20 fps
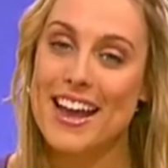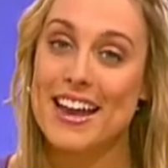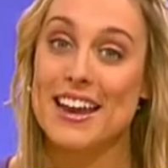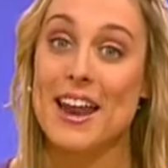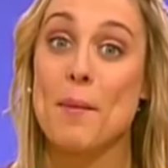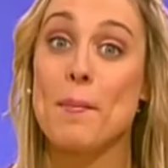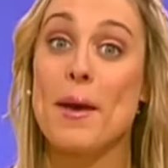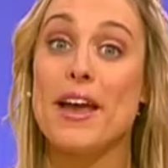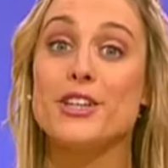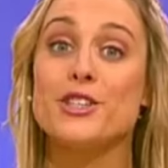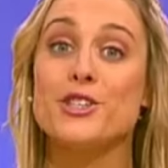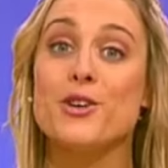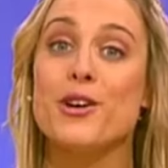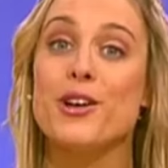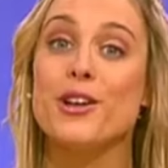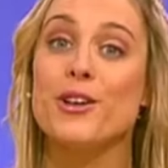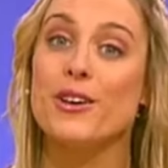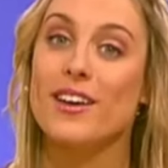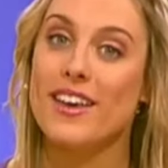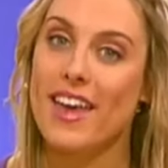Now make sure
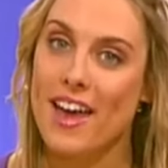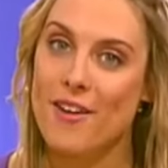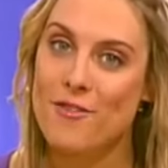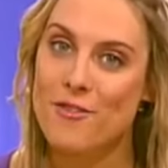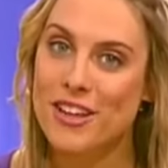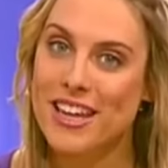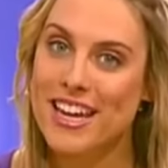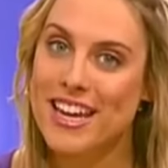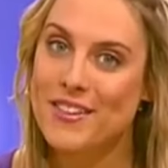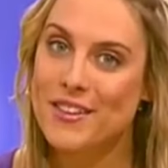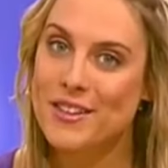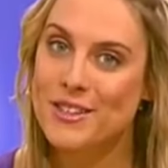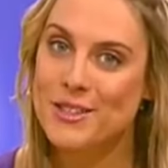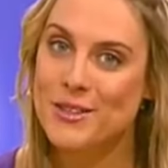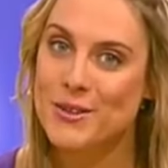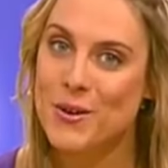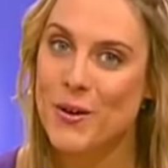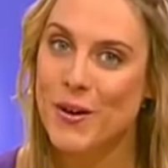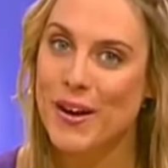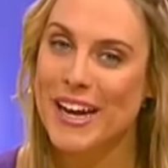you look carefully in the
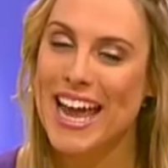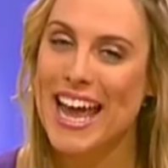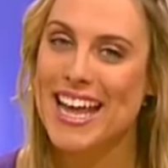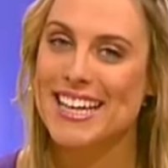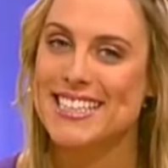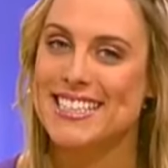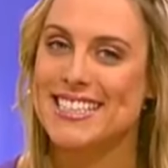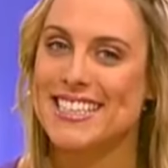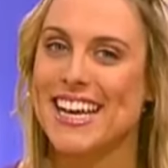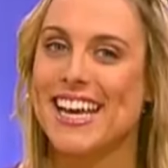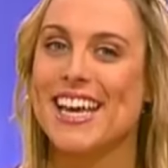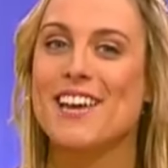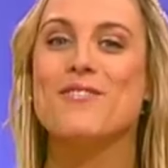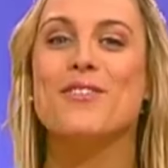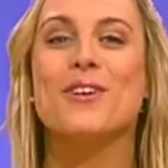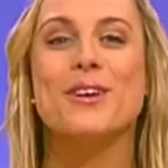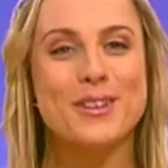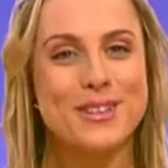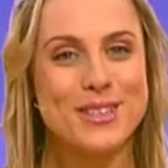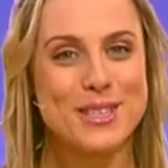story and see if
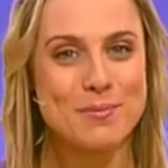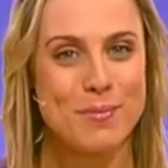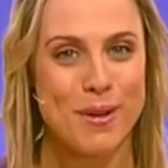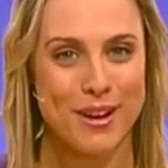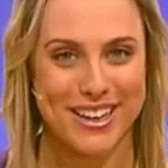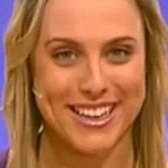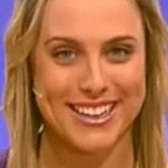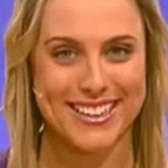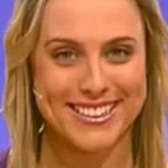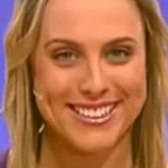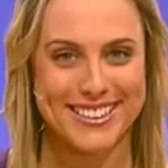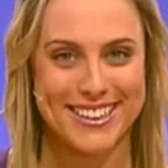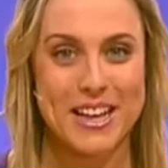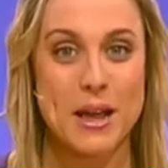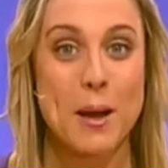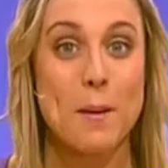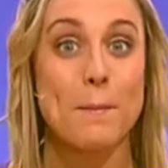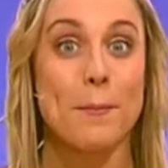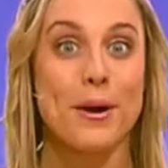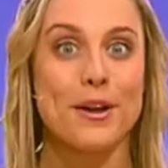you can spot it.
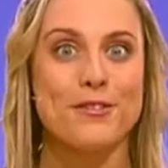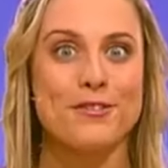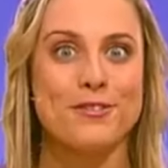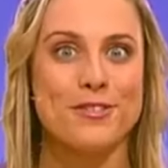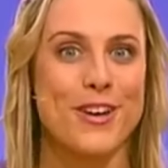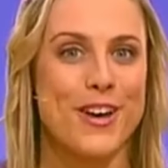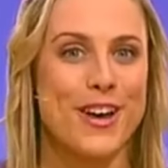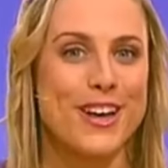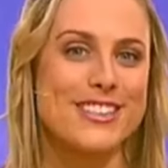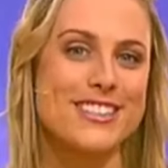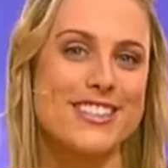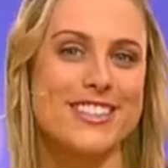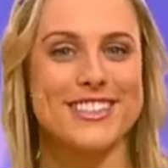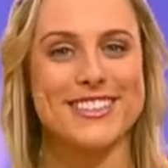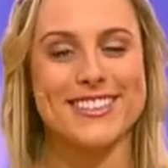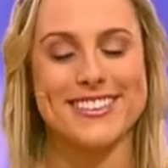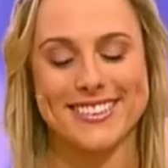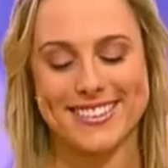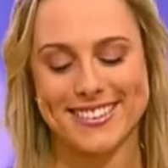But first...